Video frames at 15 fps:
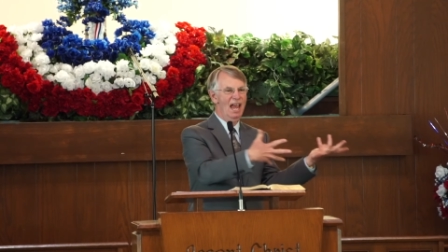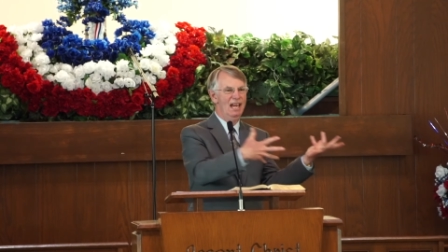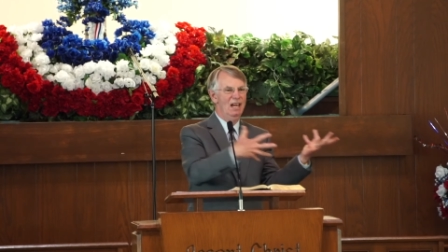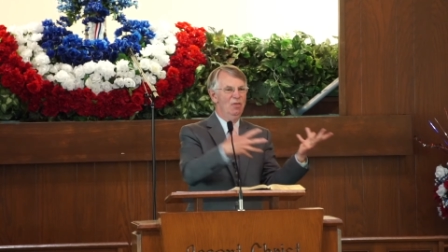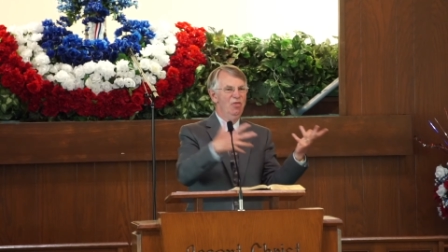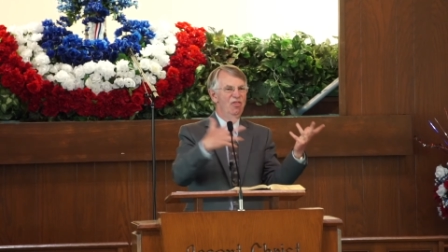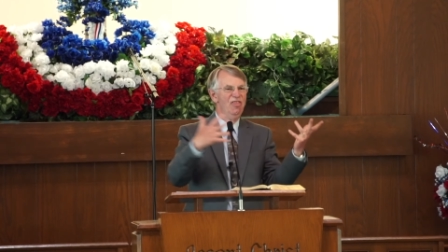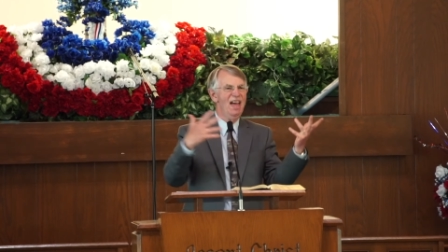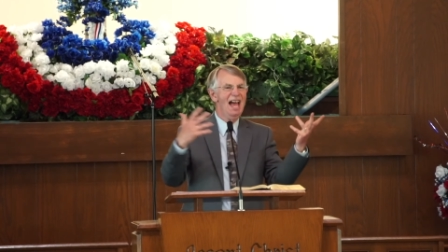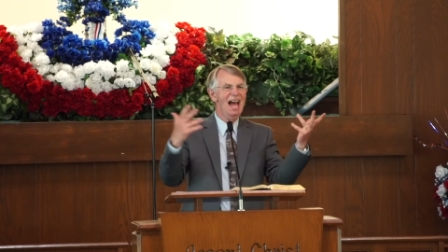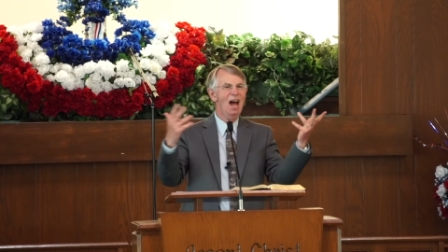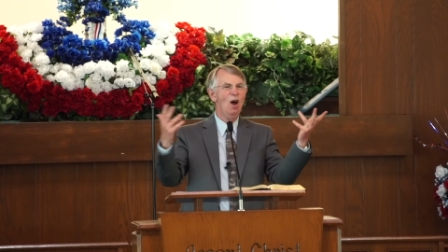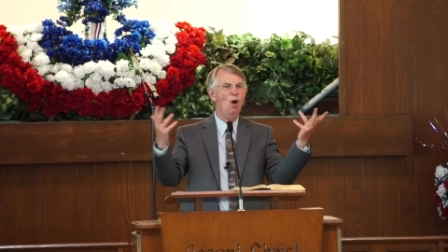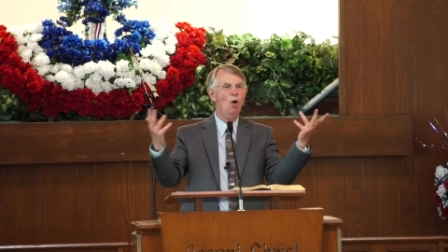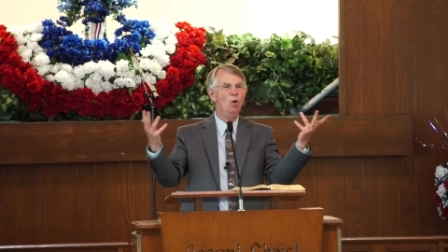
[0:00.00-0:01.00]
and a
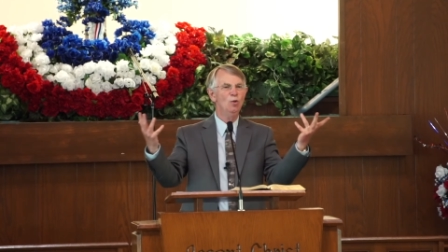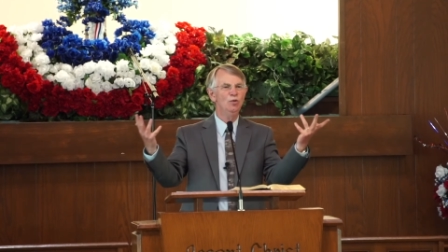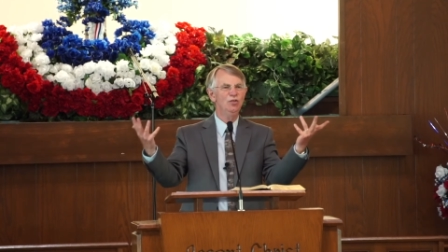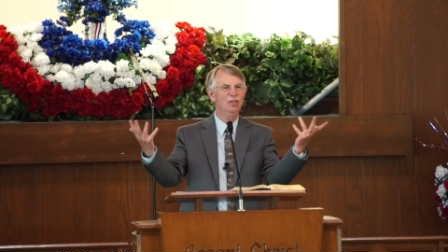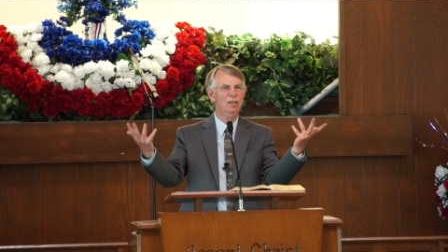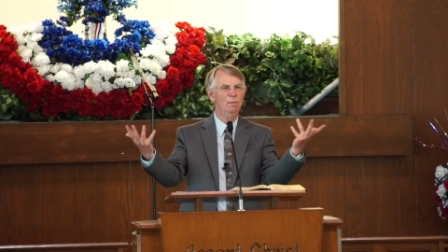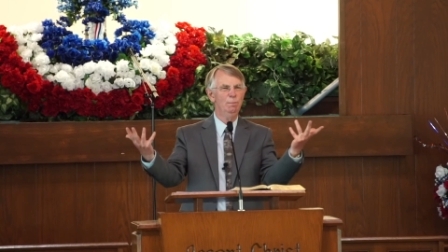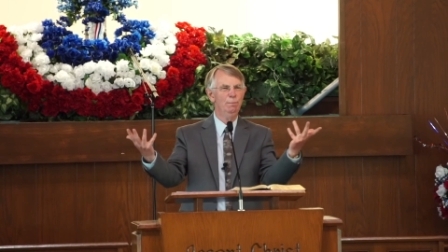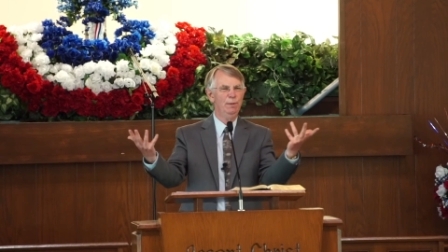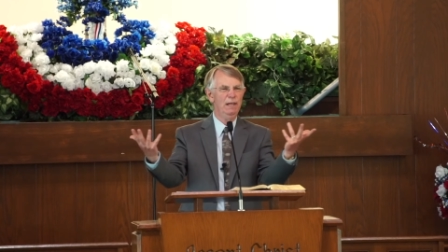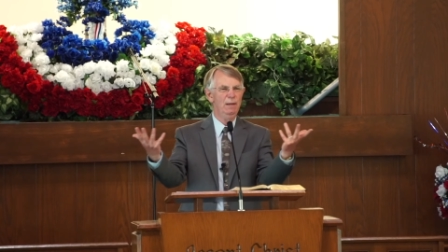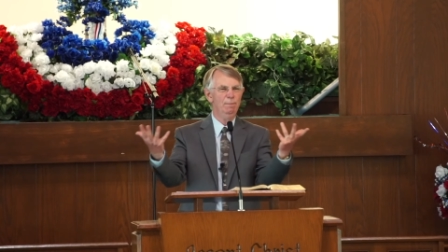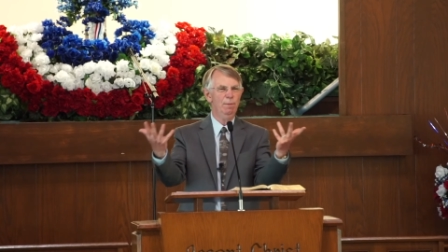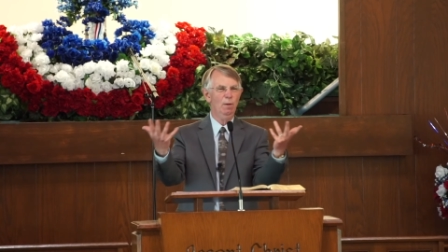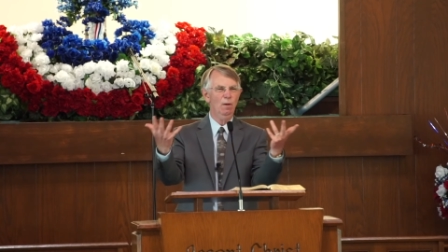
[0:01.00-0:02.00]
thousand
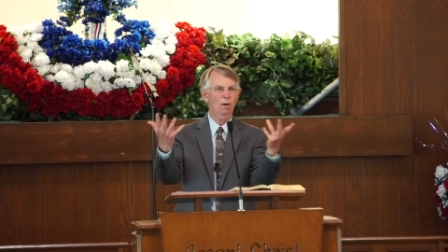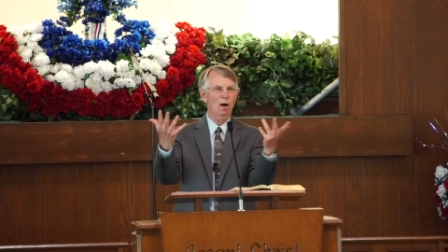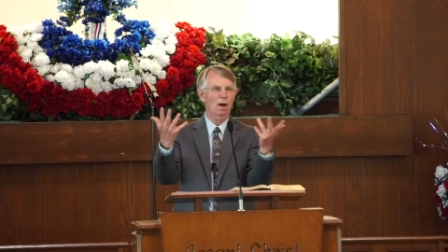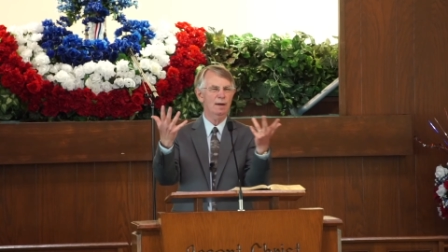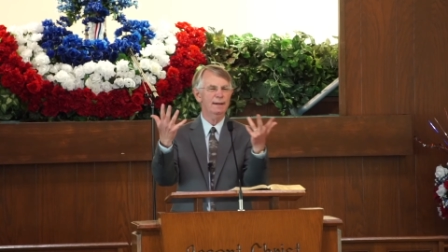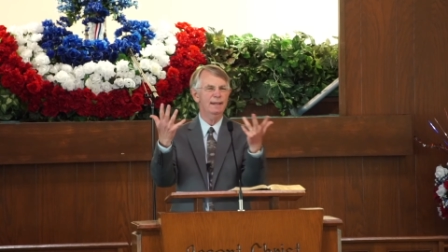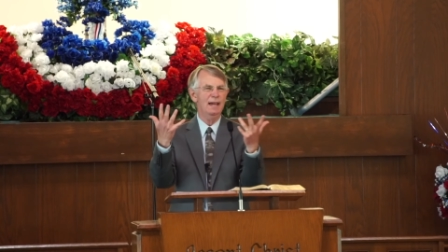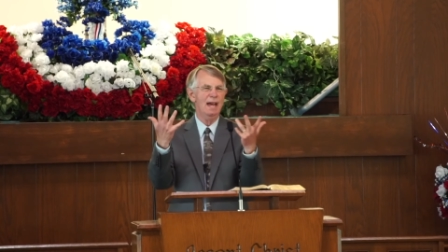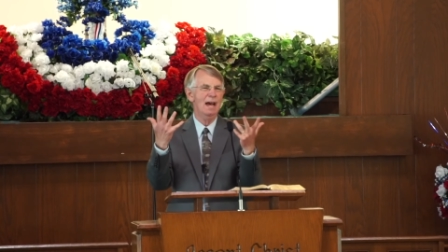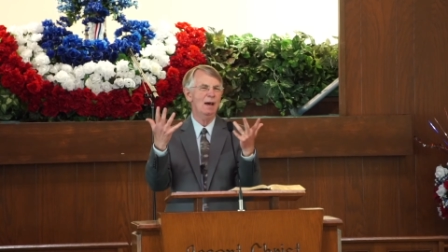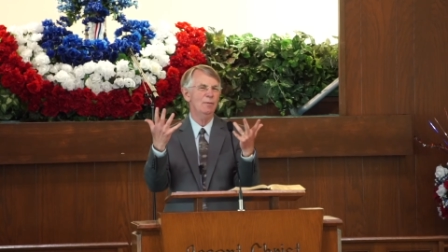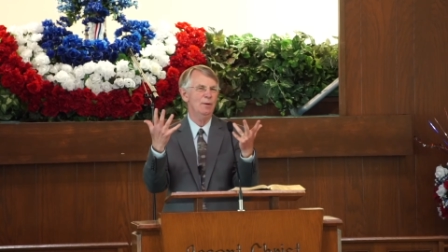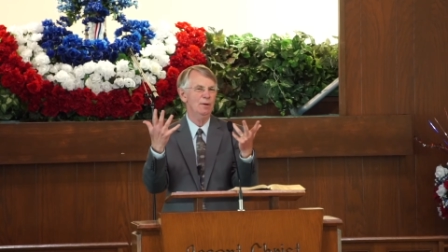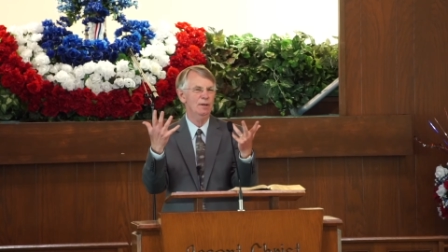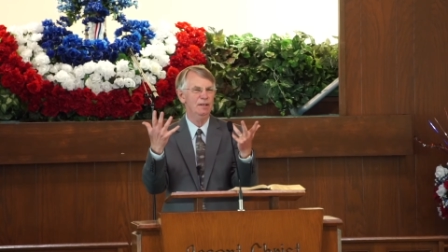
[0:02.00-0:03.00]
people are
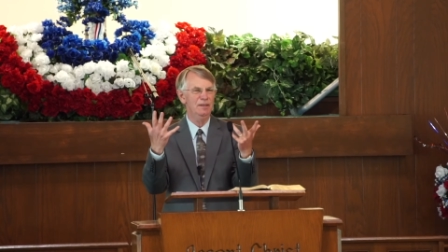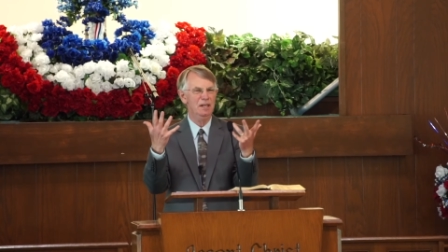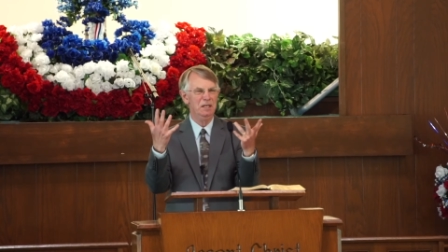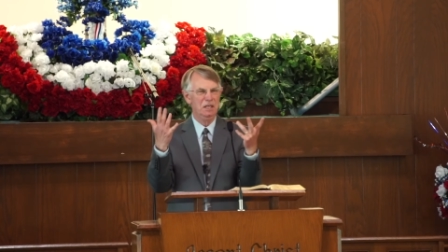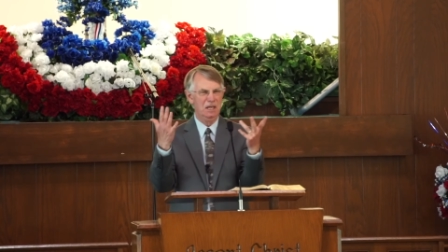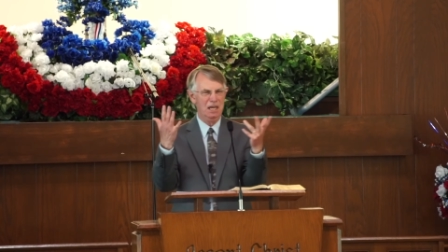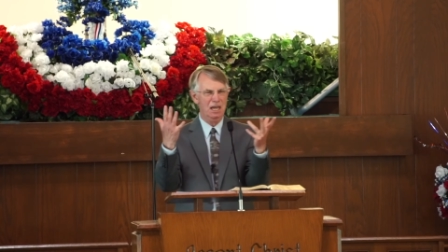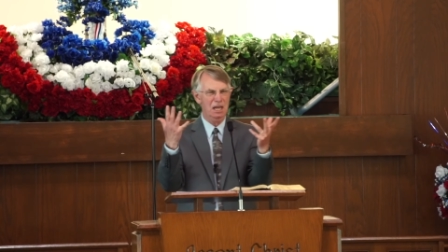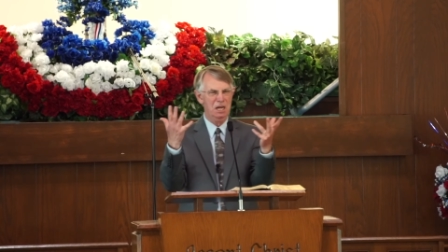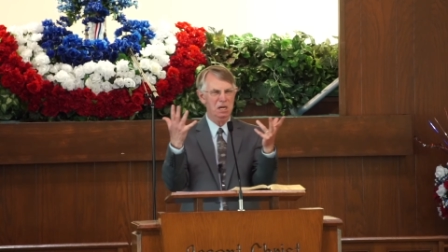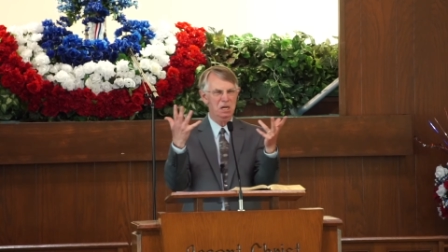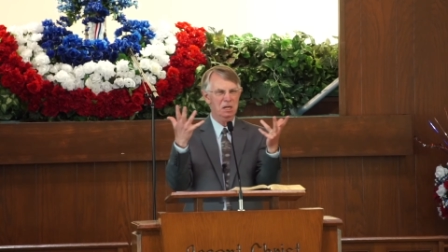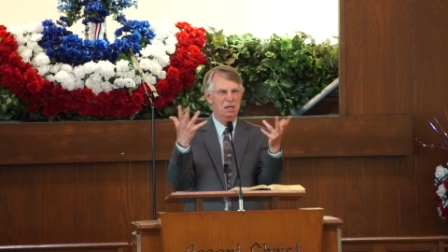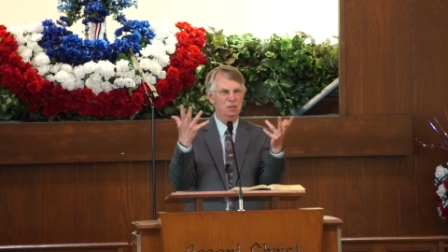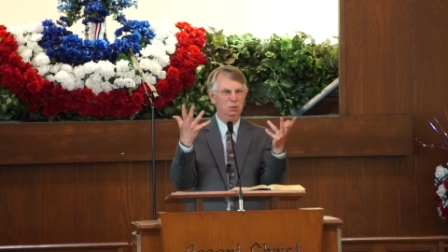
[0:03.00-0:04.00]
gathered, and the
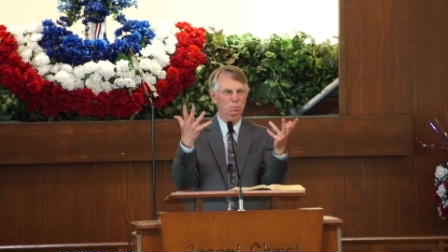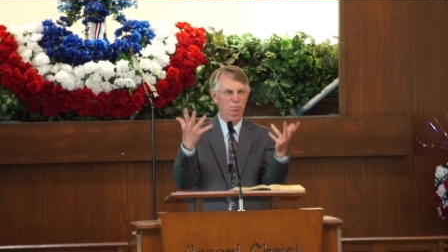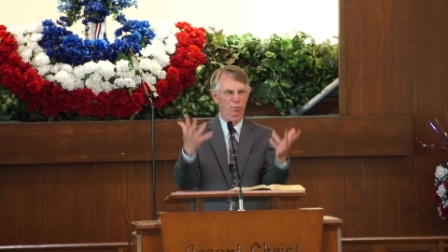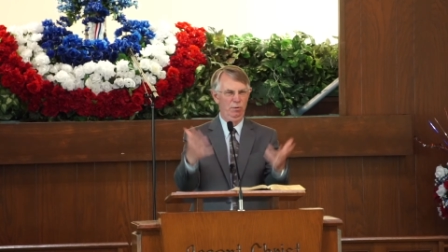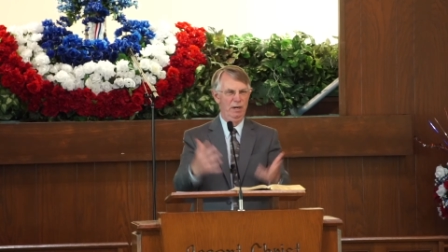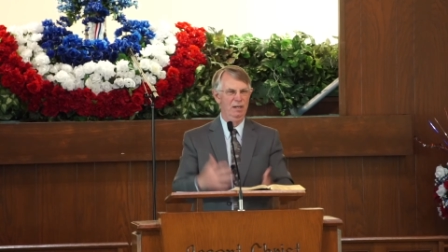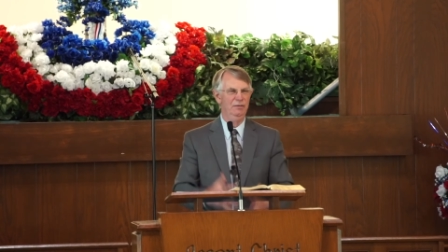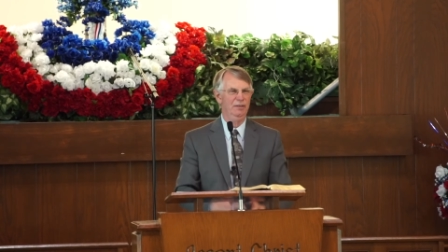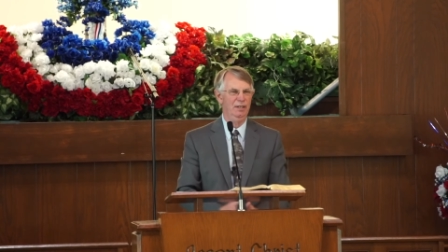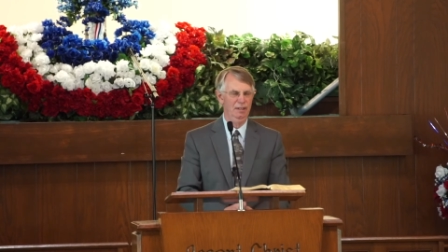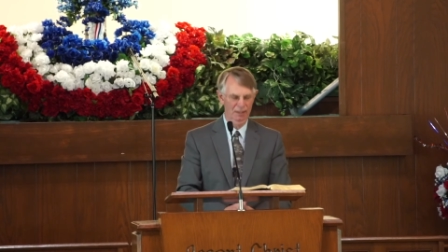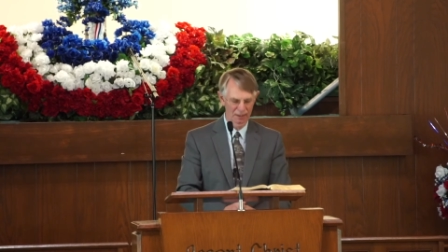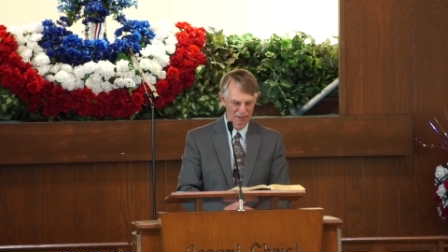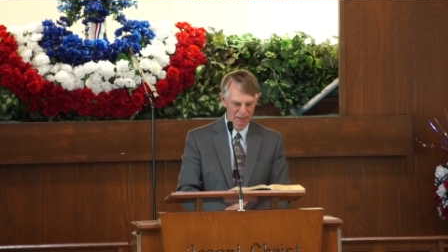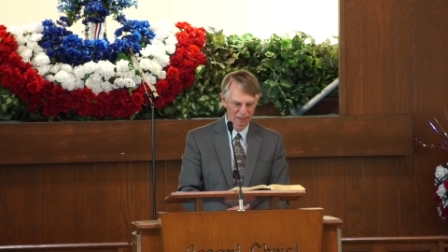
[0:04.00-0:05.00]
king is
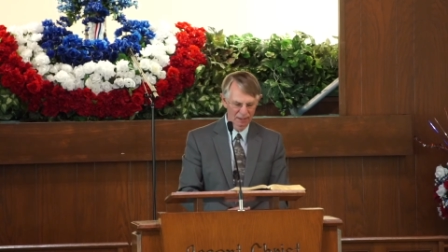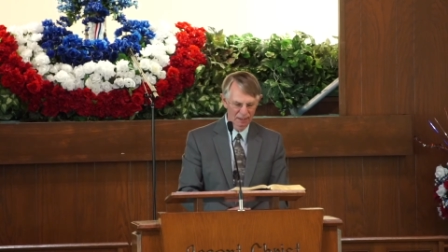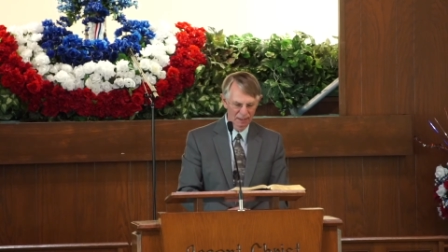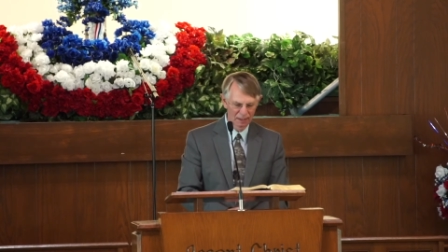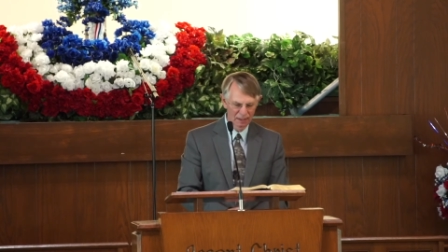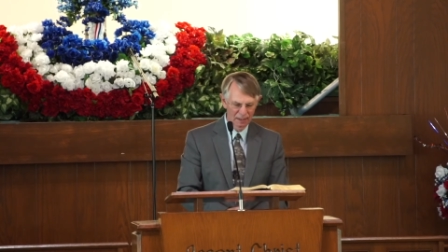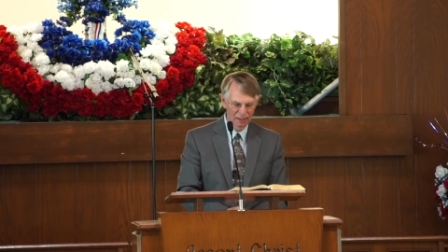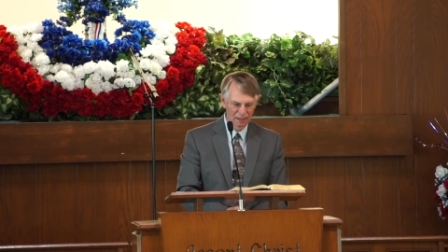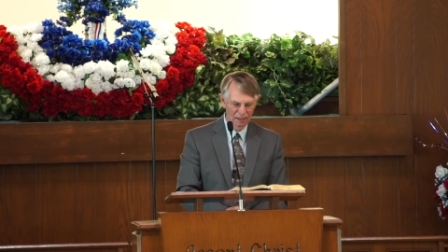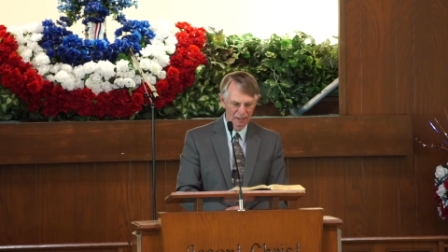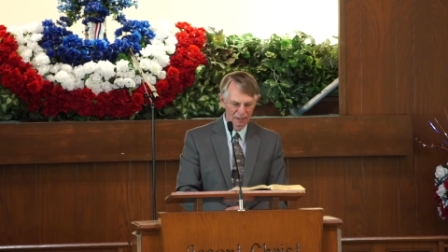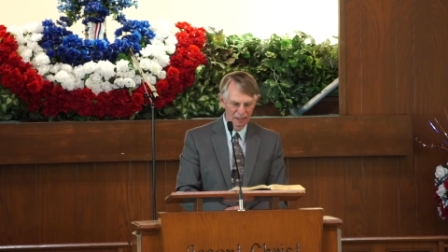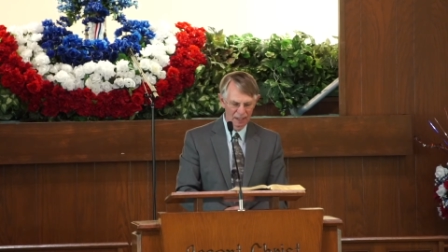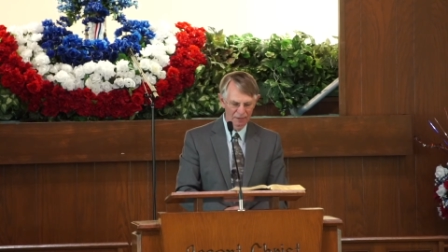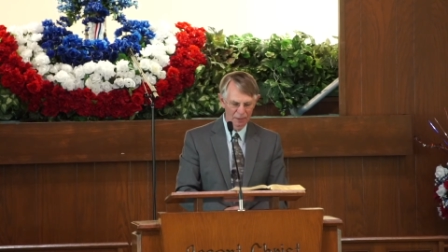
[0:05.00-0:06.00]
present,
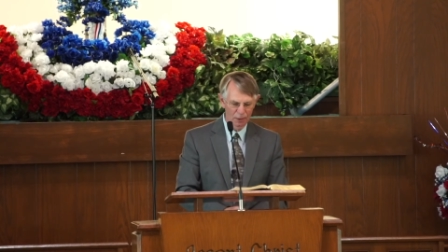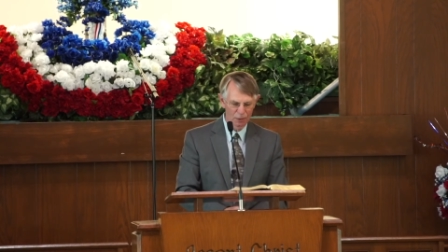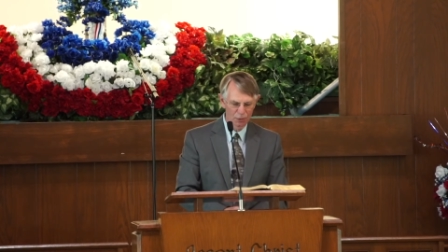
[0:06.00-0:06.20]
and they're